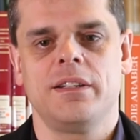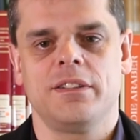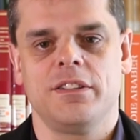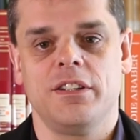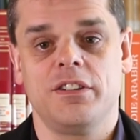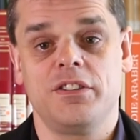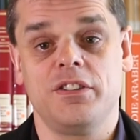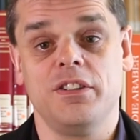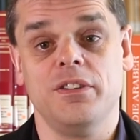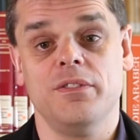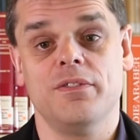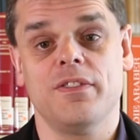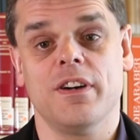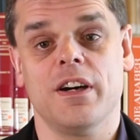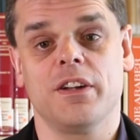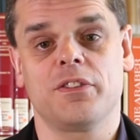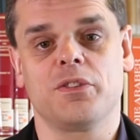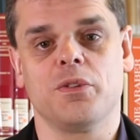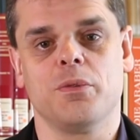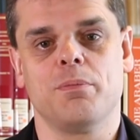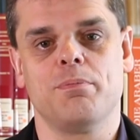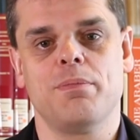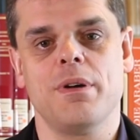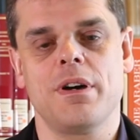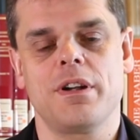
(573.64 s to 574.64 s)
the
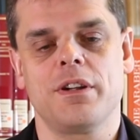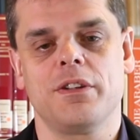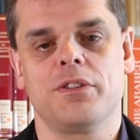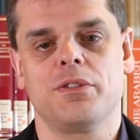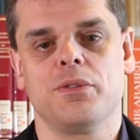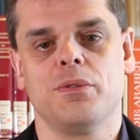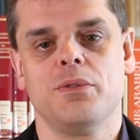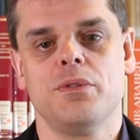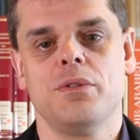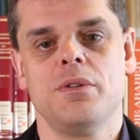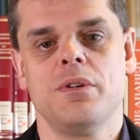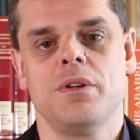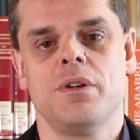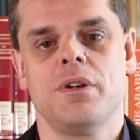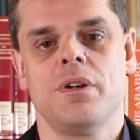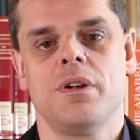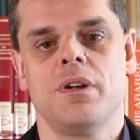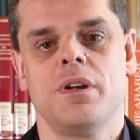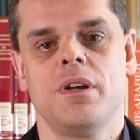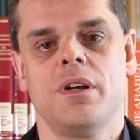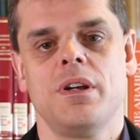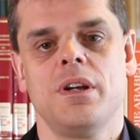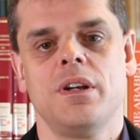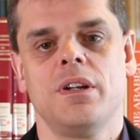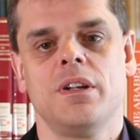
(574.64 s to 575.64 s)
Cinvato Perutu,
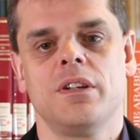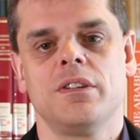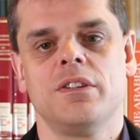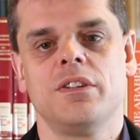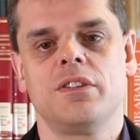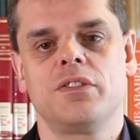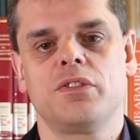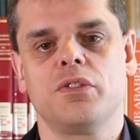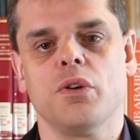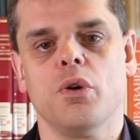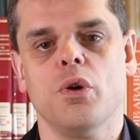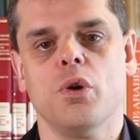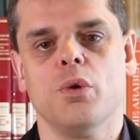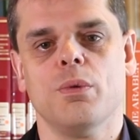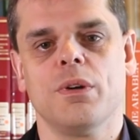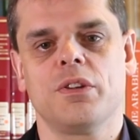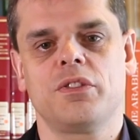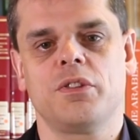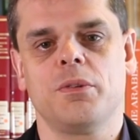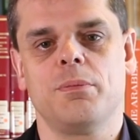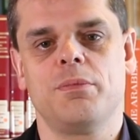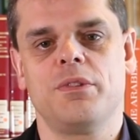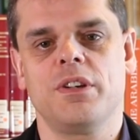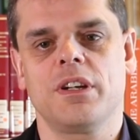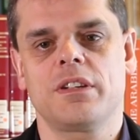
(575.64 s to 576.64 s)
the soul
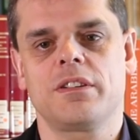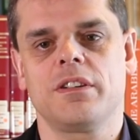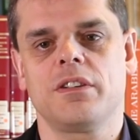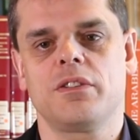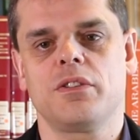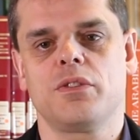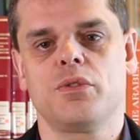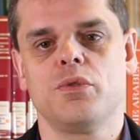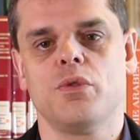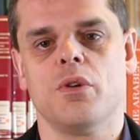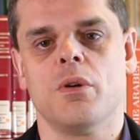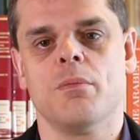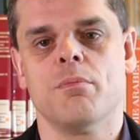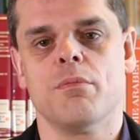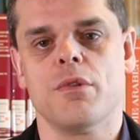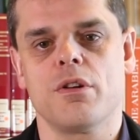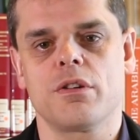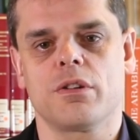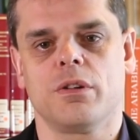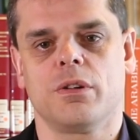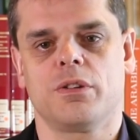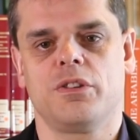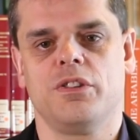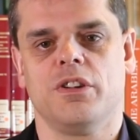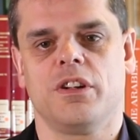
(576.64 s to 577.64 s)
was subjected to a
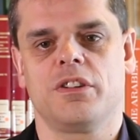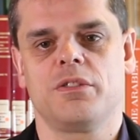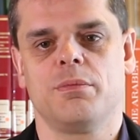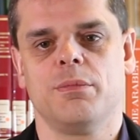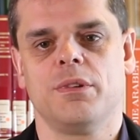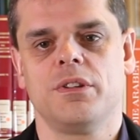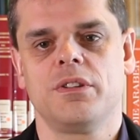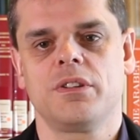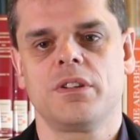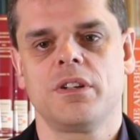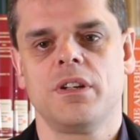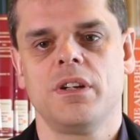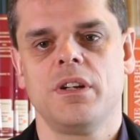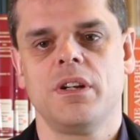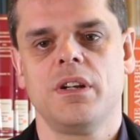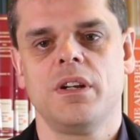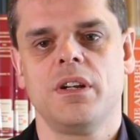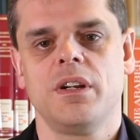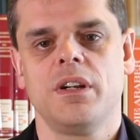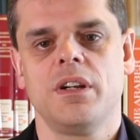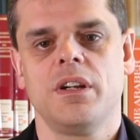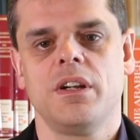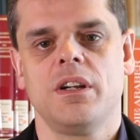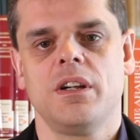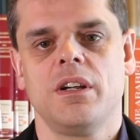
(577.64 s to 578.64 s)
moral judgment,
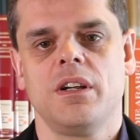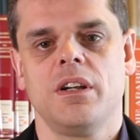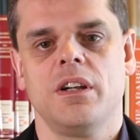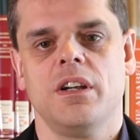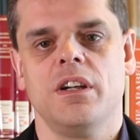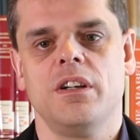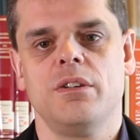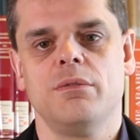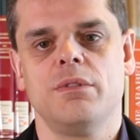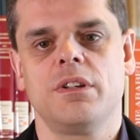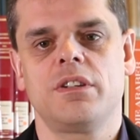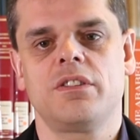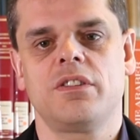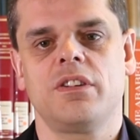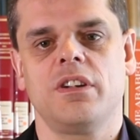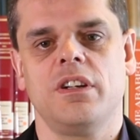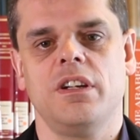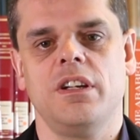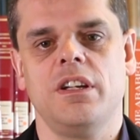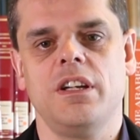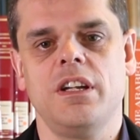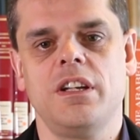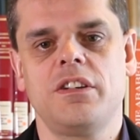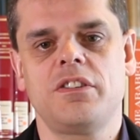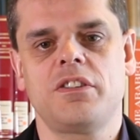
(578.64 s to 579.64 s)
in which
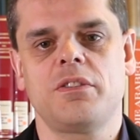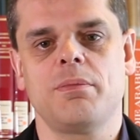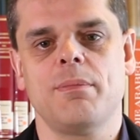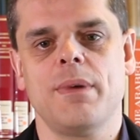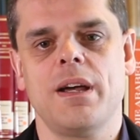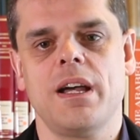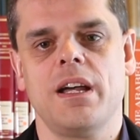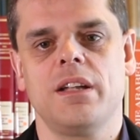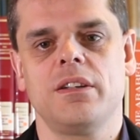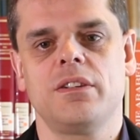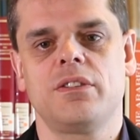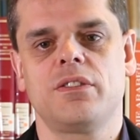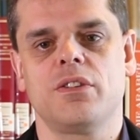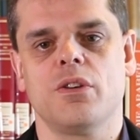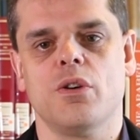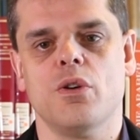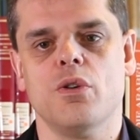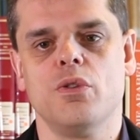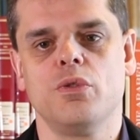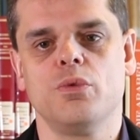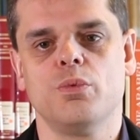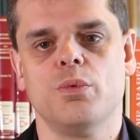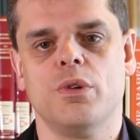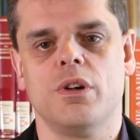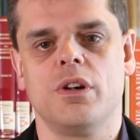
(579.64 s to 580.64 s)
each man's
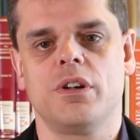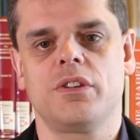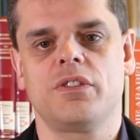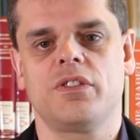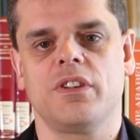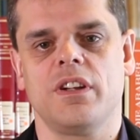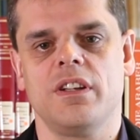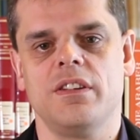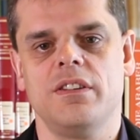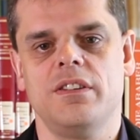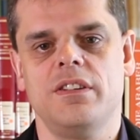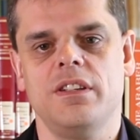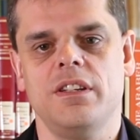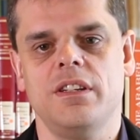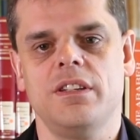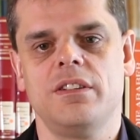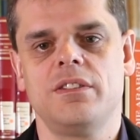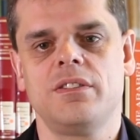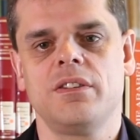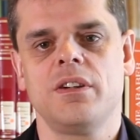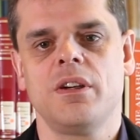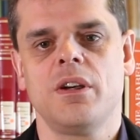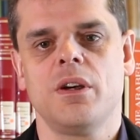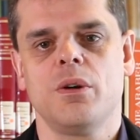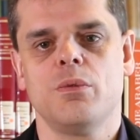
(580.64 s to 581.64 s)
own words and
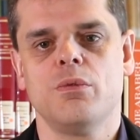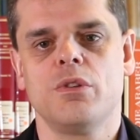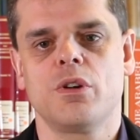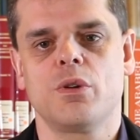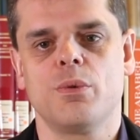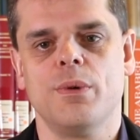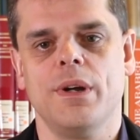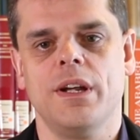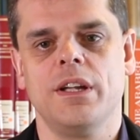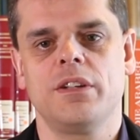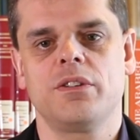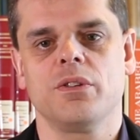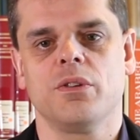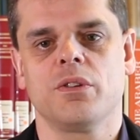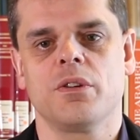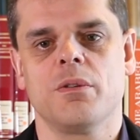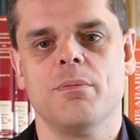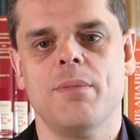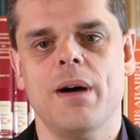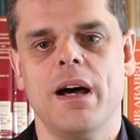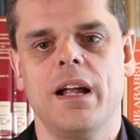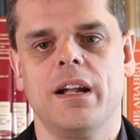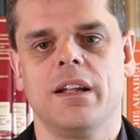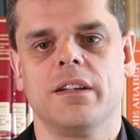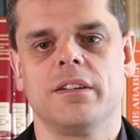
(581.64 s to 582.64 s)
deeds were weighed on a
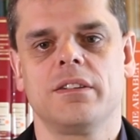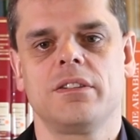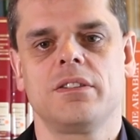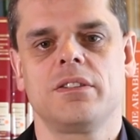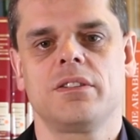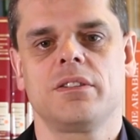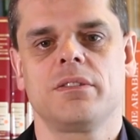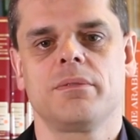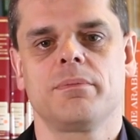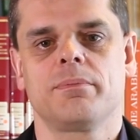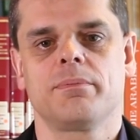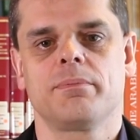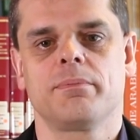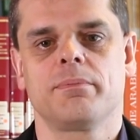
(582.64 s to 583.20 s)
balance.